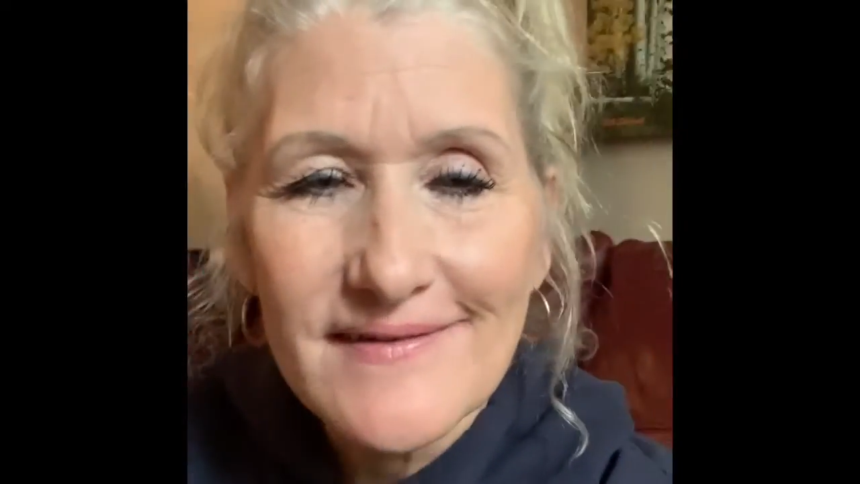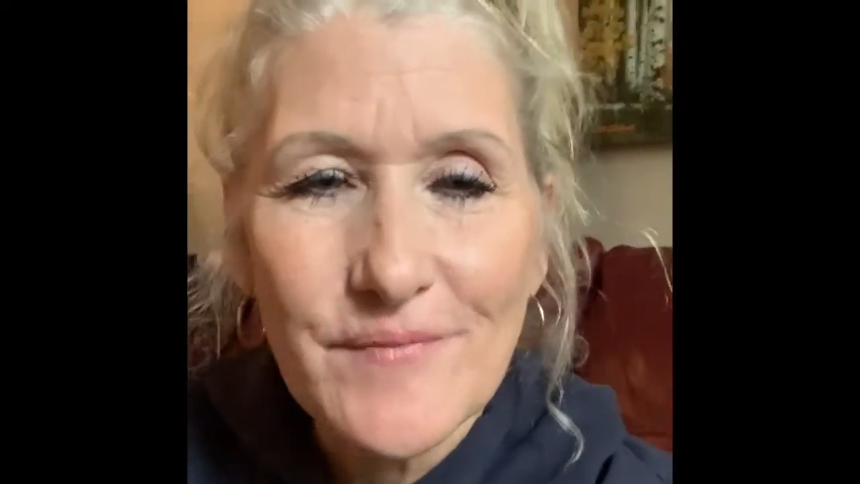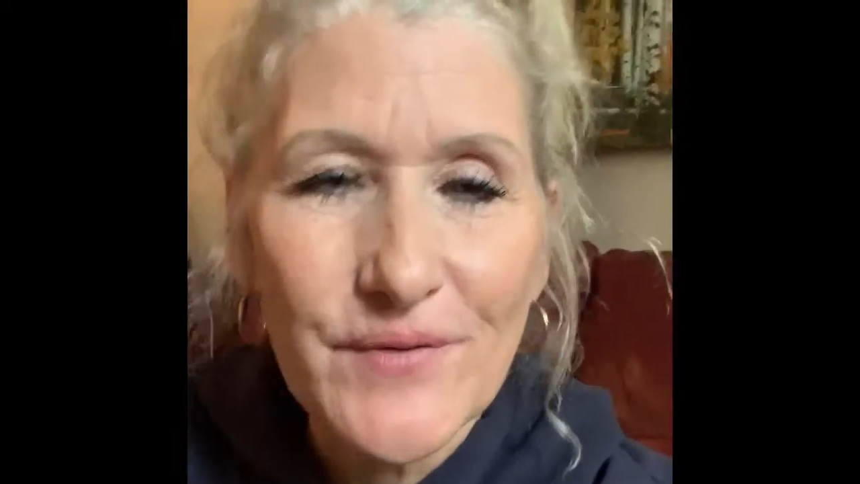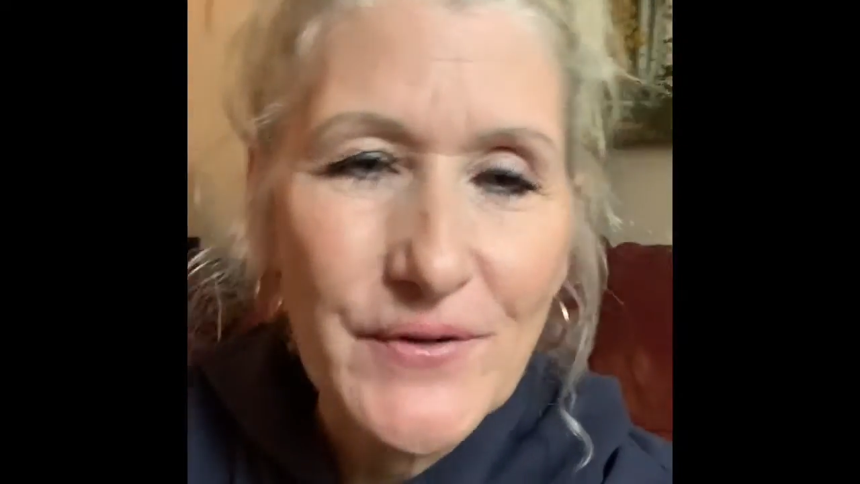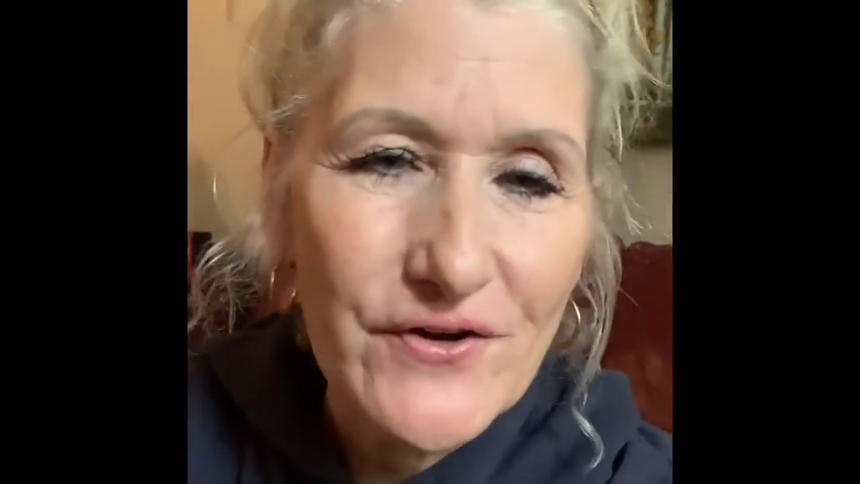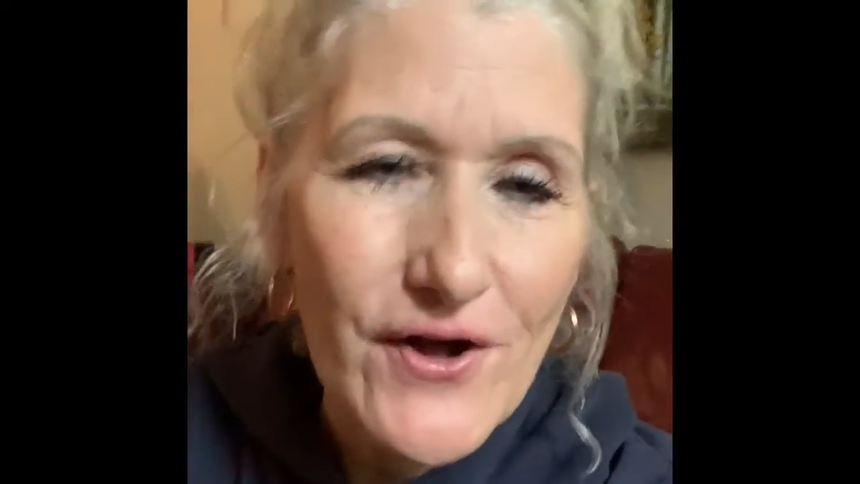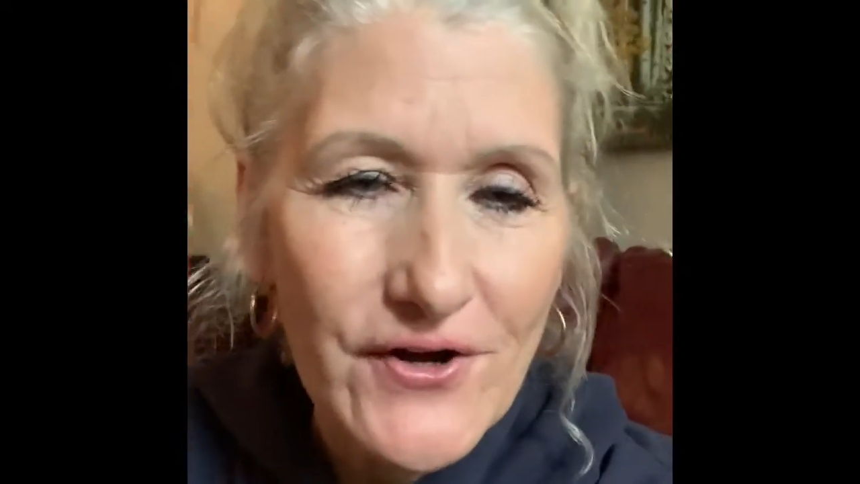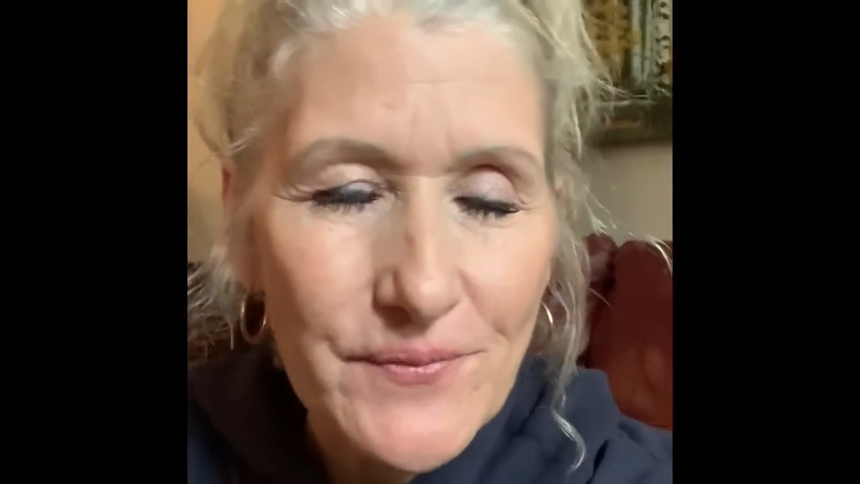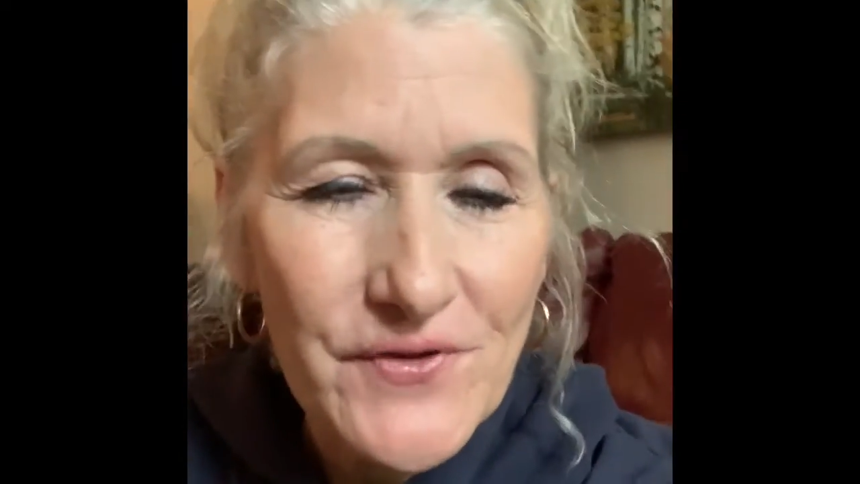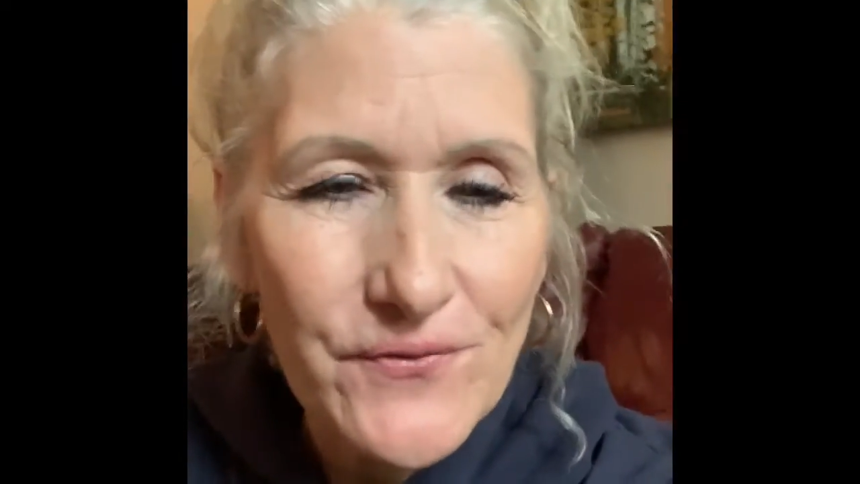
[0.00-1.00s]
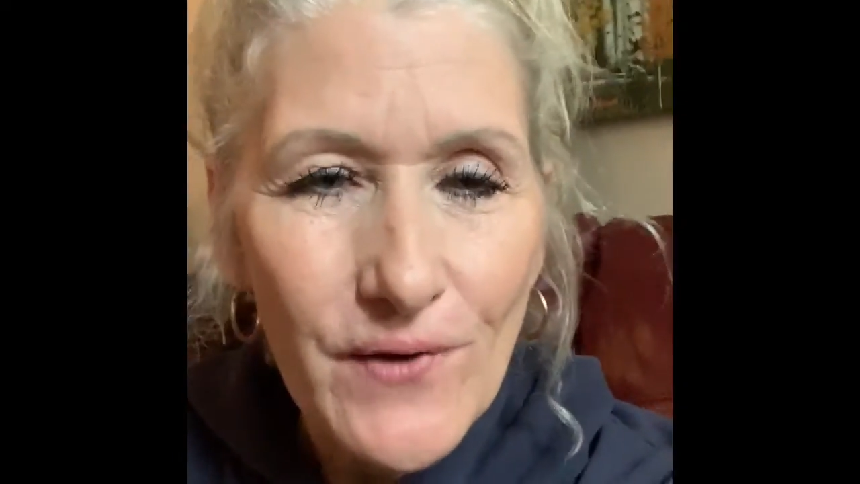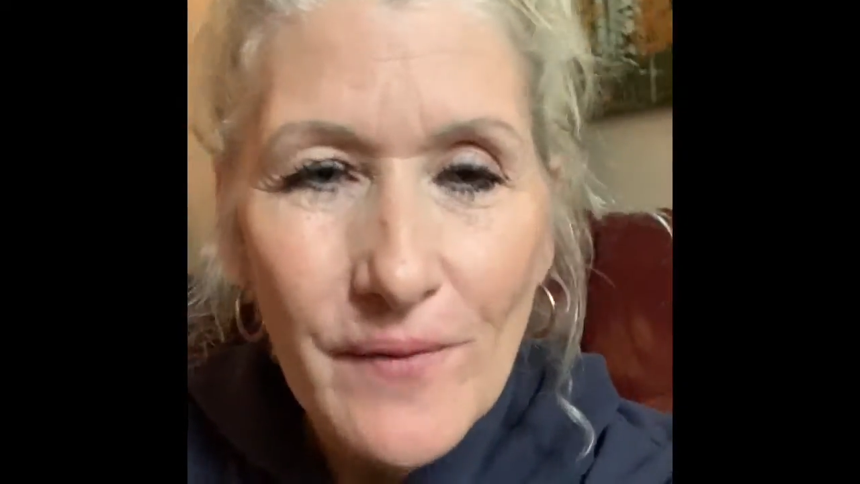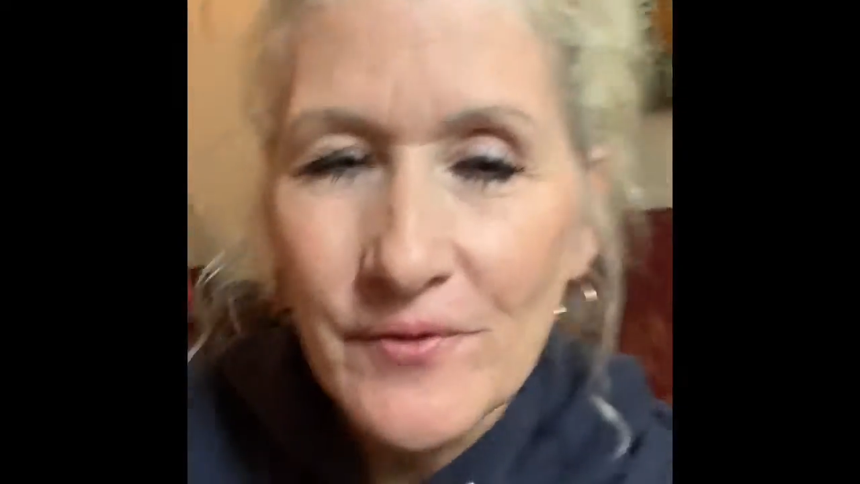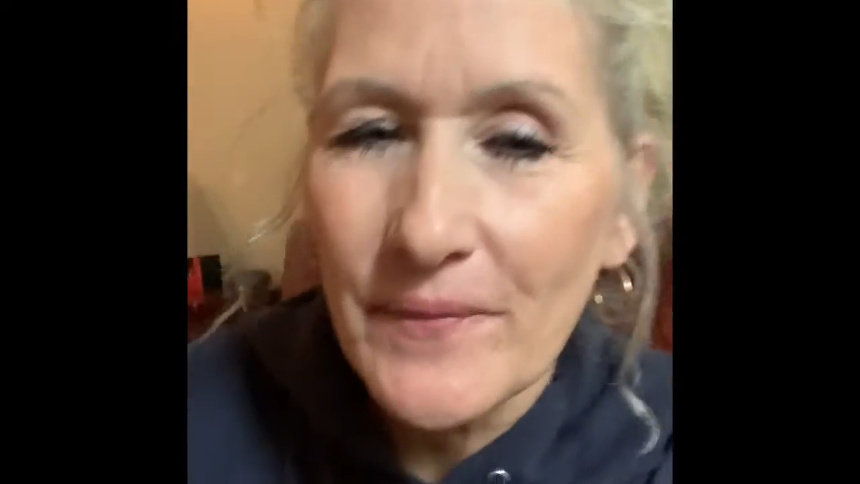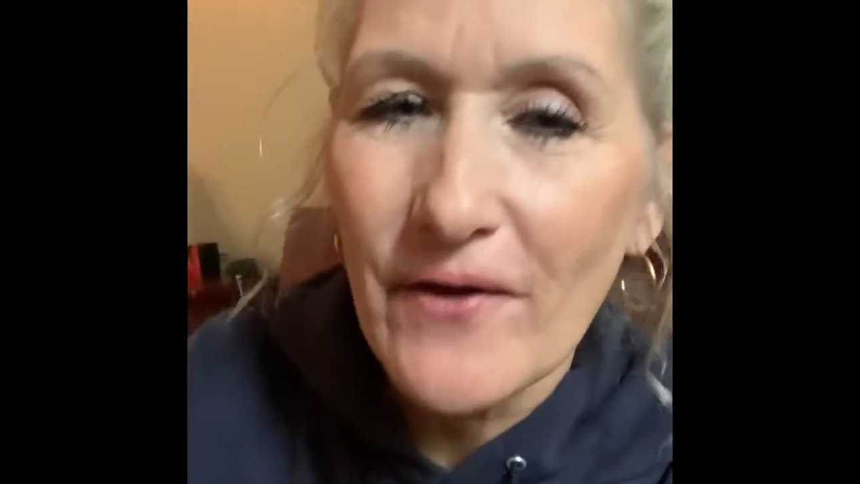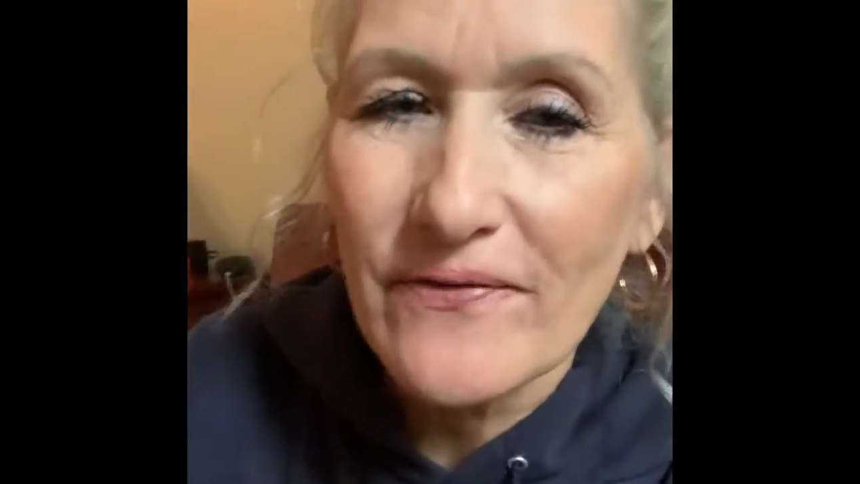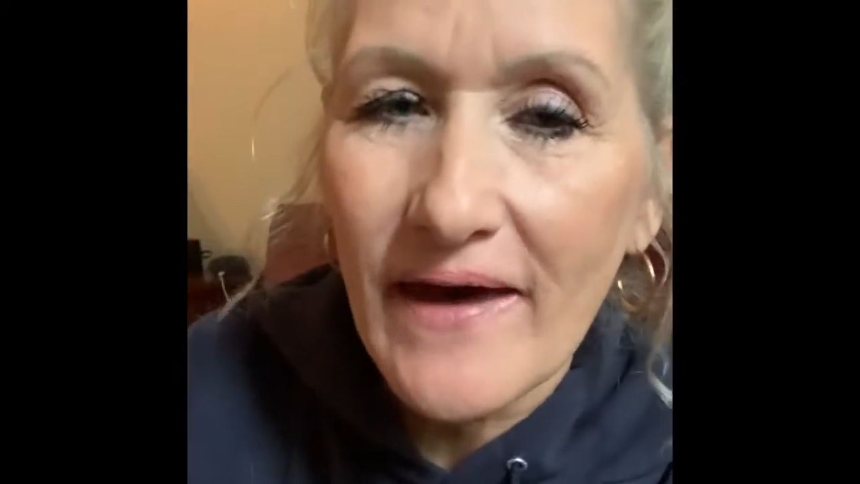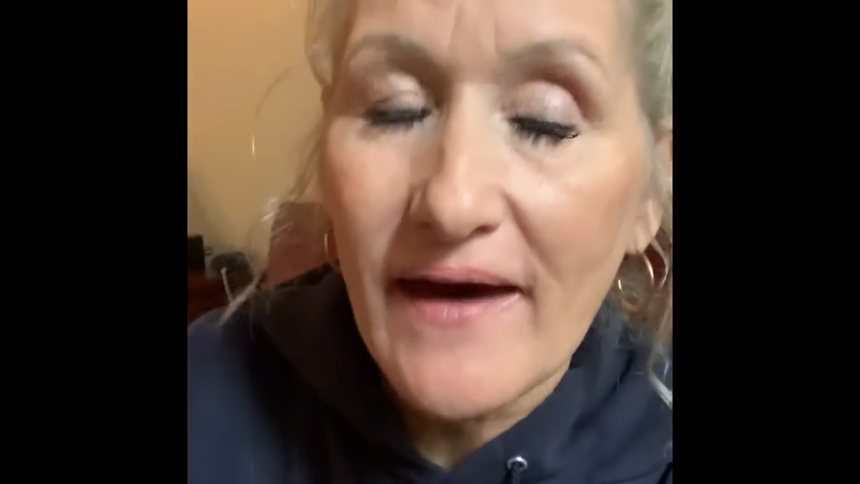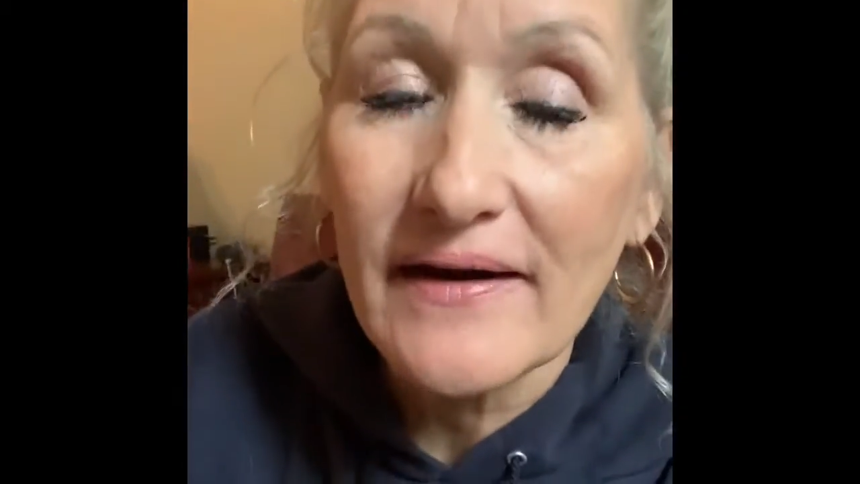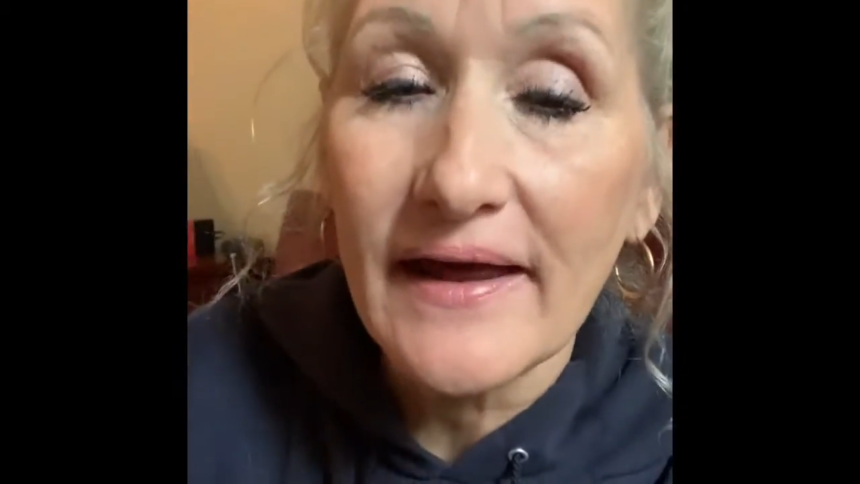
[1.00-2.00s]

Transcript: I'm going to be talking to Miss Robin about that.